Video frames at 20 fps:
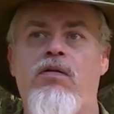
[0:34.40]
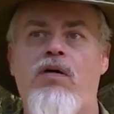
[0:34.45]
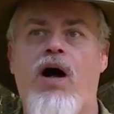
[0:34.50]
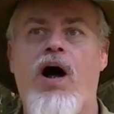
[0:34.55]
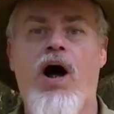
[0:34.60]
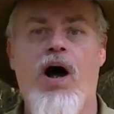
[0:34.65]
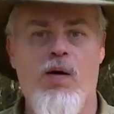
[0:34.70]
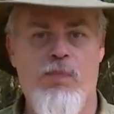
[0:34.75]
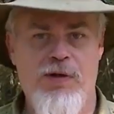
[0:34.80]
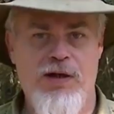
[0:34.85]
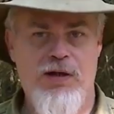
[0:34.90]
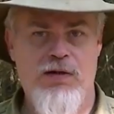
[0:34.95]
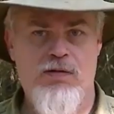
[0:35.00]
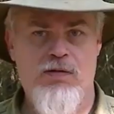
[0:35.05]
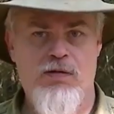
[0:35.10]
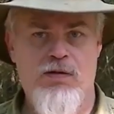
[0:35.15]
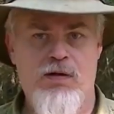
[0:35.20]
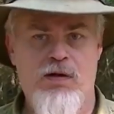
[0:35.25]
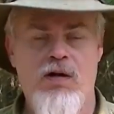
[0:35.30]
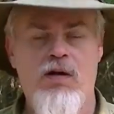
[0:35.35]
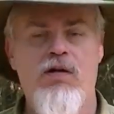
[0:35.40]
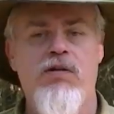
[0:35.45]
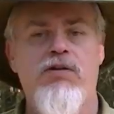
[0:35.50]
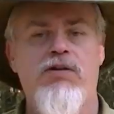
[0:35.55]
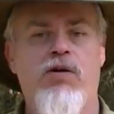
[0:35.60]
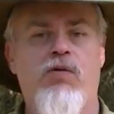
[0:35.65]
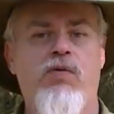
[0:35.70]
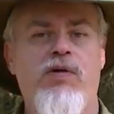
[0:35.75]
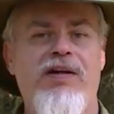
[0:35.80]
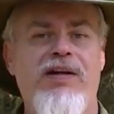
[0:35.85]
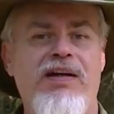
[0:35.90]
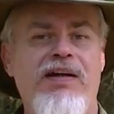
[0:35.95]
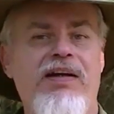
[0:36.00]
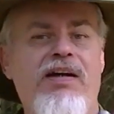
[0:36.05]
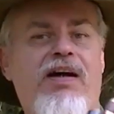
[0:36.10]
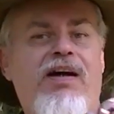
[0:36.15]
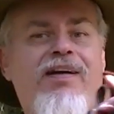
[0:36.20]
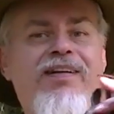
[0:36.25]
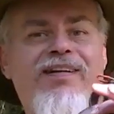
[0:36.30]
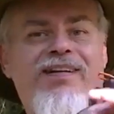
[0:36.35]
hobby. So we
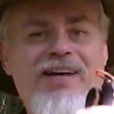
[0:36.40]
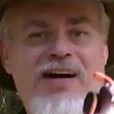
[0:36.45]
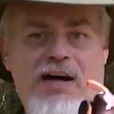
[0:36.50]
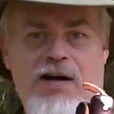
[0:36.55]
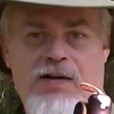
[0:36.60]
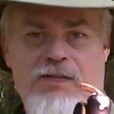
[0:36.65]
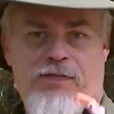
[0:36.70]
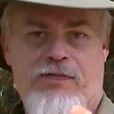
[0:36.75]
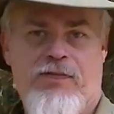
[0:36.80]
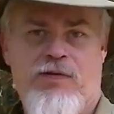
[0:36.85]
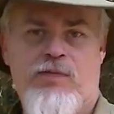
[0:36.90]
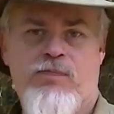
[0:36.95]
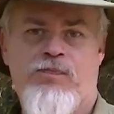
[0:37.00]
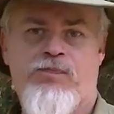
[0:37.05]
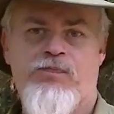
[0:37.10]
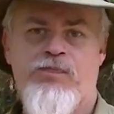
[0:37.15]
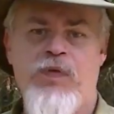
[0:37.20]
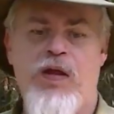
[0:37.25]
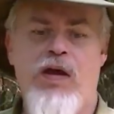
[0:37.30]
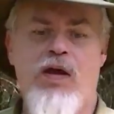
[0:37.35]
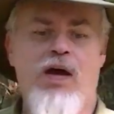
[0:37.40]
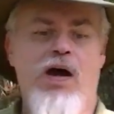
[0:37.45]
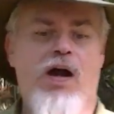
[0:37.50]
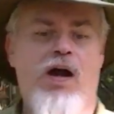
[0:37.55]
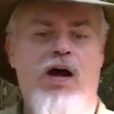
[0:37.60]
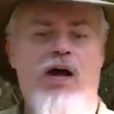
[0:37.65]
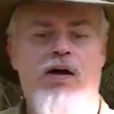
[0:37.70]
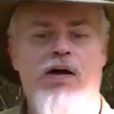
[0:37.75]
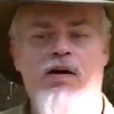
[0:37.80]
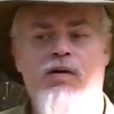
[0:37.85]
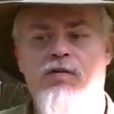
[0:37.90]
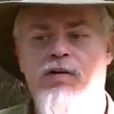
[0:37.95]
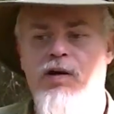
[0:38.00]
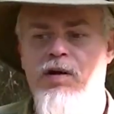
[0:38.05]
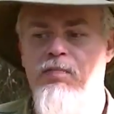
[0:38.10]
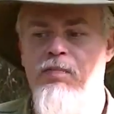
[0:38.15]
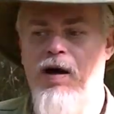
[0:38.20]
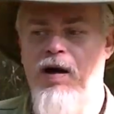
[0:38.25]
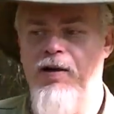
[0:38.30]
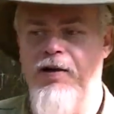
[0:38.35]
need a knife. And I know that
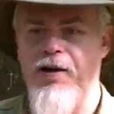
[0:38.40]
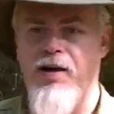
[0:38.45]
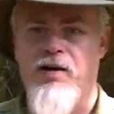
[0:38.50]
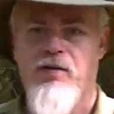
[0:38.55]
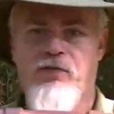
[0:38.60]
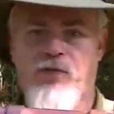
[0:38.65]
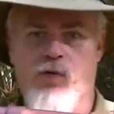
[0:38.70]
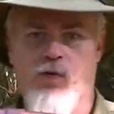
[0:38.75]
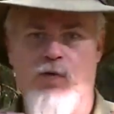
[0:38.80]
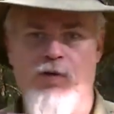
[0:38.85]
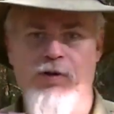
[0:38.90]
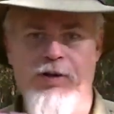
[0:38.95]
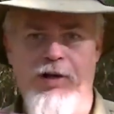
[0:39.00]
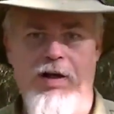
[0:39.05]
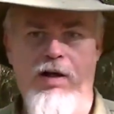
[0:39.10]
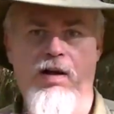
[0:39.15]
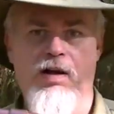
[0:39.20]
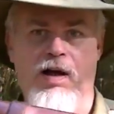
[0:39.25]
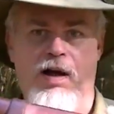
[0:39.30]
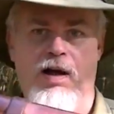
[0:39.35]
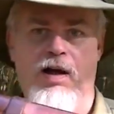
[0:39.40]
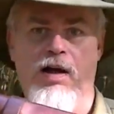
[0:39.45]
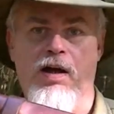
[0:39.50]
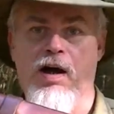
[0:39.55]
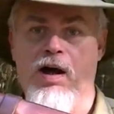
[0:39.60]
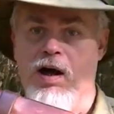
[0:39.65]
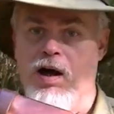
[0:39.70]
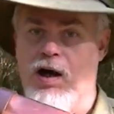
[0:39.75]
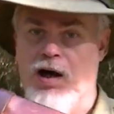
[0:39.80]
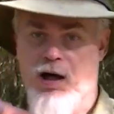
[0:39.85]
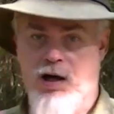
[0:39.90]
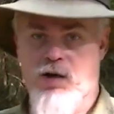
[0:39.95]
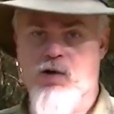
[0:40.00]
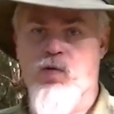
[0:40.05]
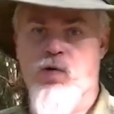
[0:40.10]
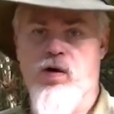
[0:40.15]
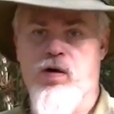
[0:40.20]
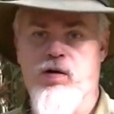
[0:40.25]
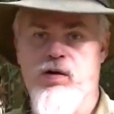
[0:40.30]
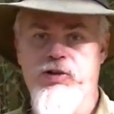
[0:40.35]
everybody can't afford to get a
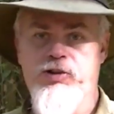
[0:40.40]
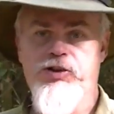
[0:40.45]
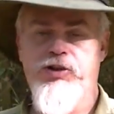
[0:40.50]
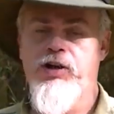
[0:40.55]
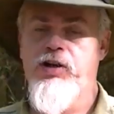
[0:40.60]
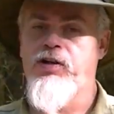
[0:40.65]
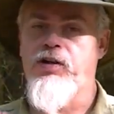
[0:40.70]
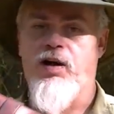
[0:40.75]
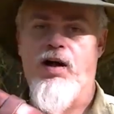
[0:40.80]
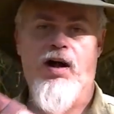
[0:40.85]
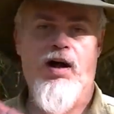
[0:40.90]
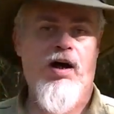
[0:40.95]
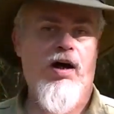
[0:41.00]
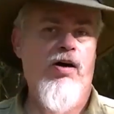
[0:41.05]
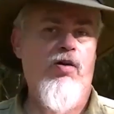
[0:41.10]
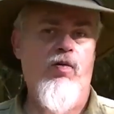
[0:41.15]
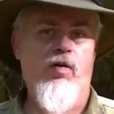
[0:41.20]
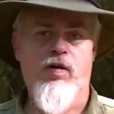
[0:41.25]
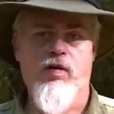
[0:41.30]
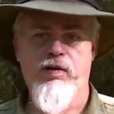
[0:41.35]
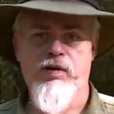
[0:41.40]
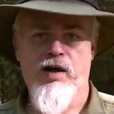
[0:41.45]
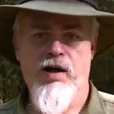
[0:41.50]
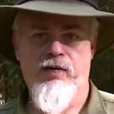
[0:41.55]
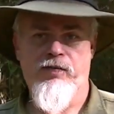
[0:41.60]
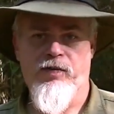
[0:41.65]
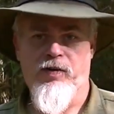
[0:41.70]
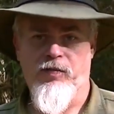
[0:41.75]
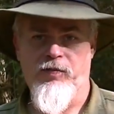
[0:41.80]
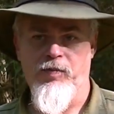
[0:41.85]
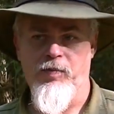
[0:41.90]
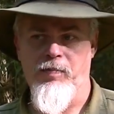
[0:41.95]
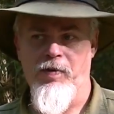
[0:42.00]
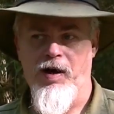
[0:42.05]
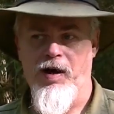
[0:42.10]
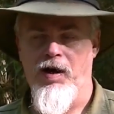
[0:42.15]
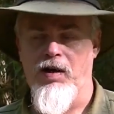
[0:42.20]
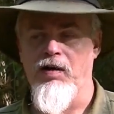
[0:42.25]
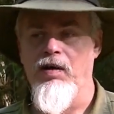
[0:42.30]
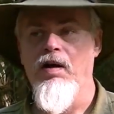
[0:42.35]
high-quality sheath and a high-quality knife off the
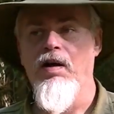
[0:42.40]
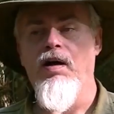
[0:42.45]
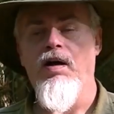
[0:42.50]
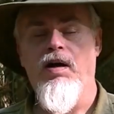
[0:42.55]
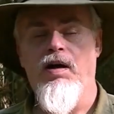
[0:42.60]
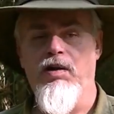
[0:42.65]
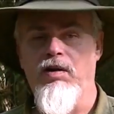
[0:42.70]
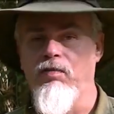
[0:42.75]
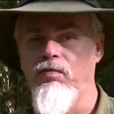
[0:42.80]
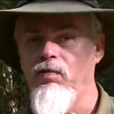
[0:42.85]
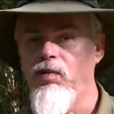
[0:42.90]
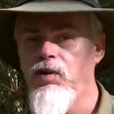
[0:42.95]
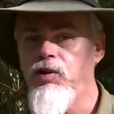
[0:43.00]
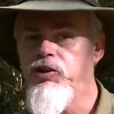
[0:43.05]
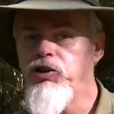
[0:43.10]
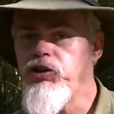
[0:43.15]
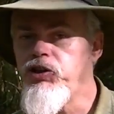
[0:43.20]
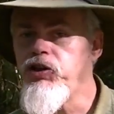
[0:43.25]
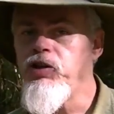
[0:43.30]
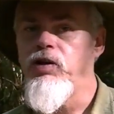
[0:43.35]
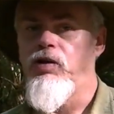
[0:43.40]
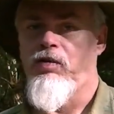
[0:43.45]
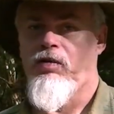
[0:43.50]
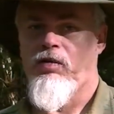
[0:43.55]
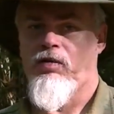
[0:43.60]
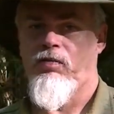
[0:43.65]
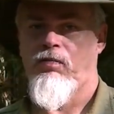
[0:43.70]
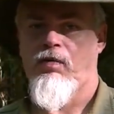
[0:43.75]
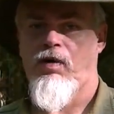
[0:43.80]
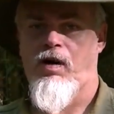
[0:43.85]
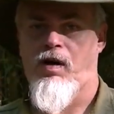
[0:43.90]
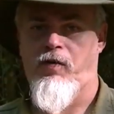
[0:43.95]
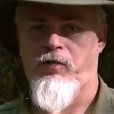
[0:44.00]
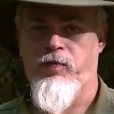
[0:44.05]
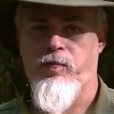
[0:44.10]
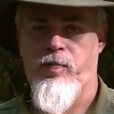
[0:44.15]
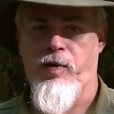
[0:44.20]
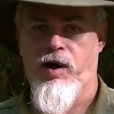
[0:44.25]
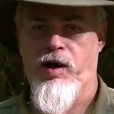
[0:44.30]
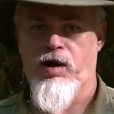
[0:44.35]
bat. And you really shouldn't right off
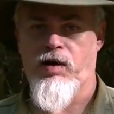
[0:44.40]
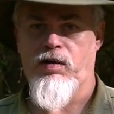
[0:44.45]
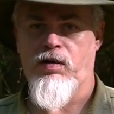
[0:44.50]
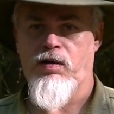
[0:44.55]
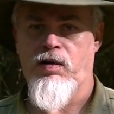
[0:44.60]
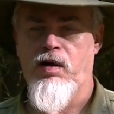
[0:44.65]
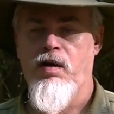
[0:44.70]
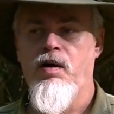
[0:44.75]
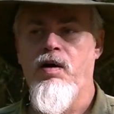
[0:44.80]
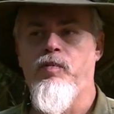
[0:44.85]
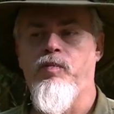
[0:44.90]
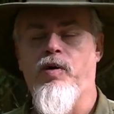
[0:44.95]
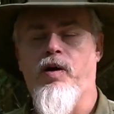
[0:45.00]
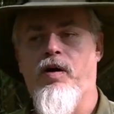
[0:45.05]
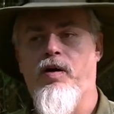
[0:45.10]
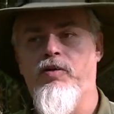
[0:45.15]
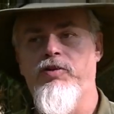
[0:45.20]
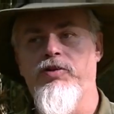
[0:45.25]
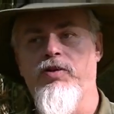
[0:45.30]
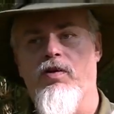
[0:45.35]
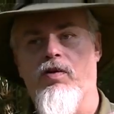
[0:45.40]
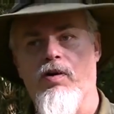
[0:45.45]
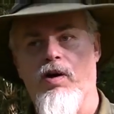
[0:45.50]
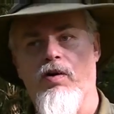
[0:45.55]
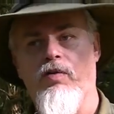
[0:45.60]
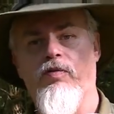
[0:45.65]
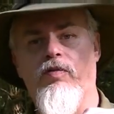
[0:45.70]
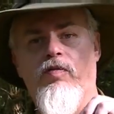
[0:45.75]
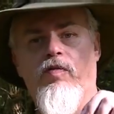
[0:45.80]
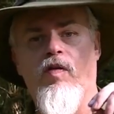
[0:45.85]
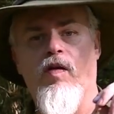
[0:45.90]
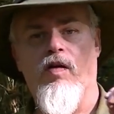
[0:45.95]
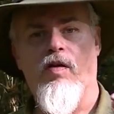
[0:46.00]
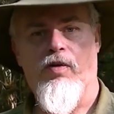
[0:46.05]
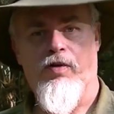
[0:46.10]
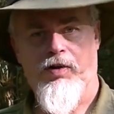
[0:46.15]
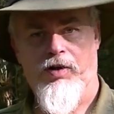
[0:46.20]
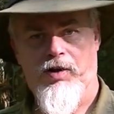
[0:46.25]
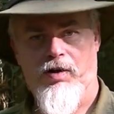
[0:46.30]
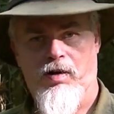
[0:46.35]
the bat, because you're going to go through the
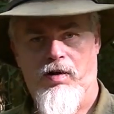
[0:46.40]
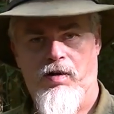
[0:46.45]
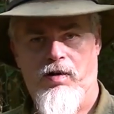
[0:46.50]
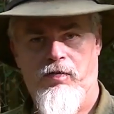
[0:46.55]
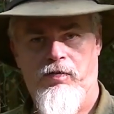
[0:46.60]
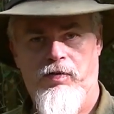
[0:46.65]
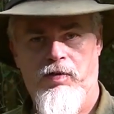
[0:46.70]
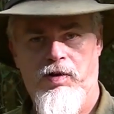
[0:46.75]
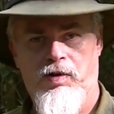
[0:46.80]
learning curve.